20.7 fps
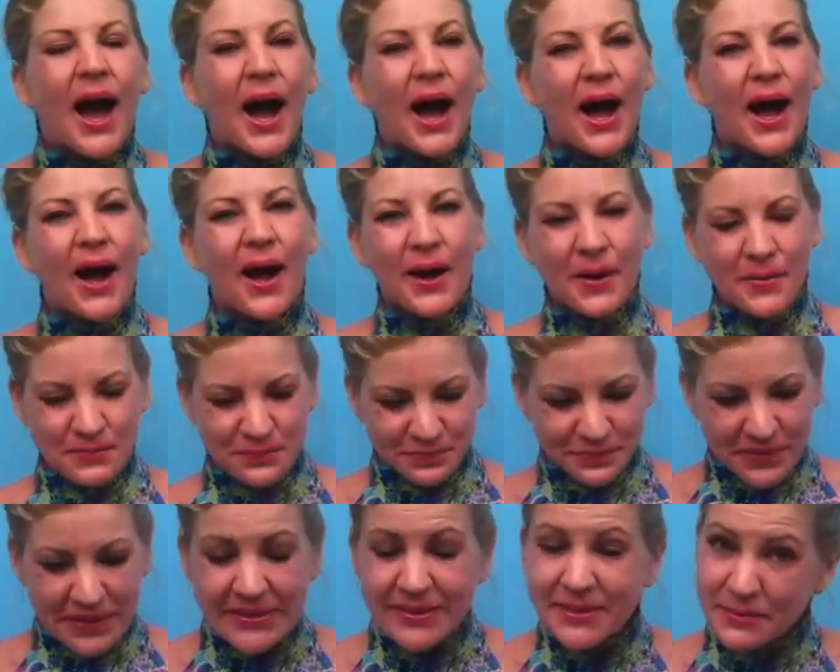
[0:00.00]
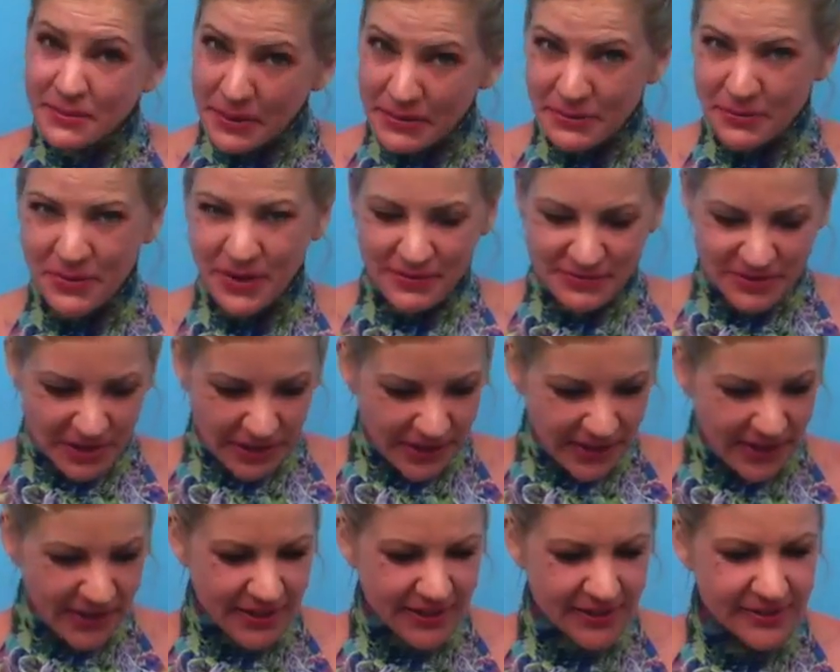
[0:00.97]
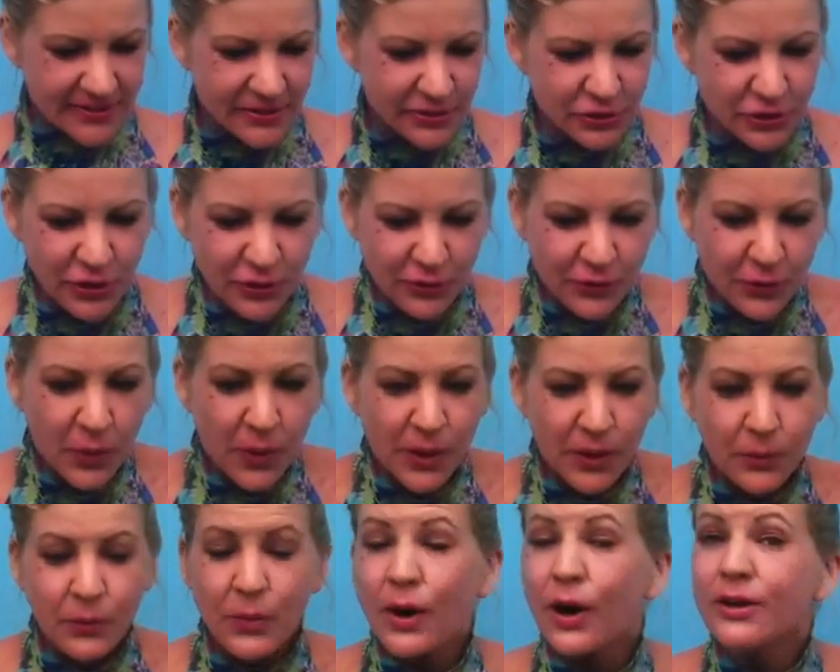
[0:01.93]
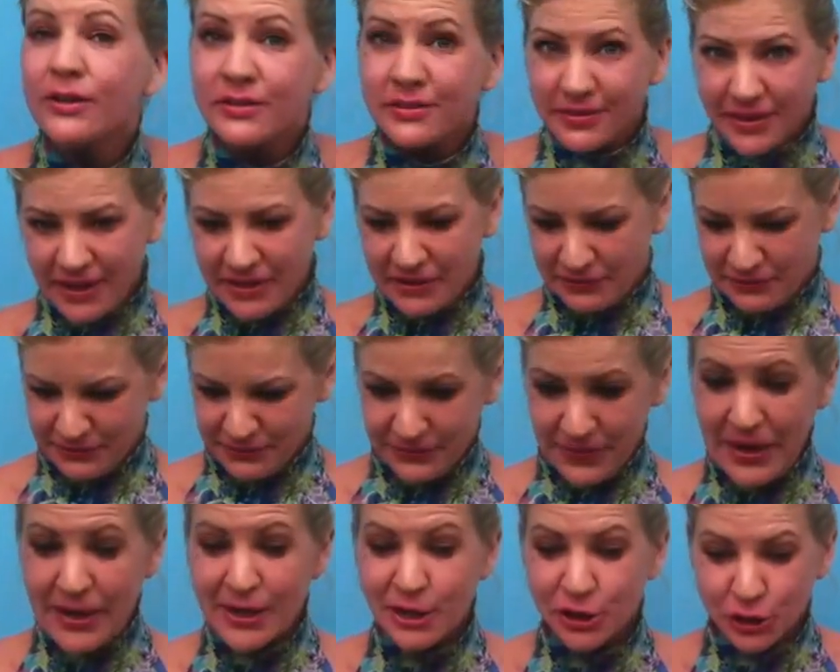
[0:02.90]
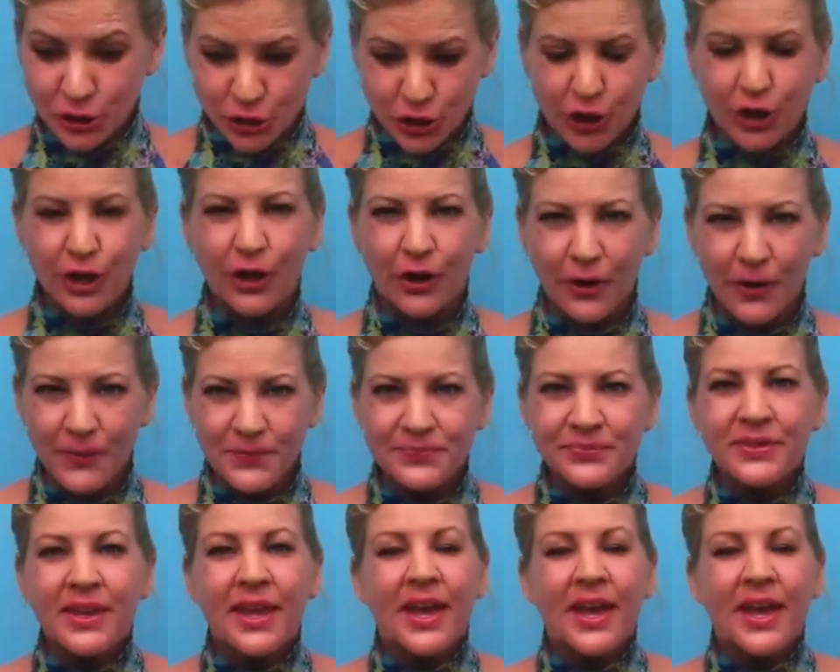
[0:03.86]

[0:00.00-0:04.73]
um, sometimes what I've done is, so if we're, we're all kind of in a circle,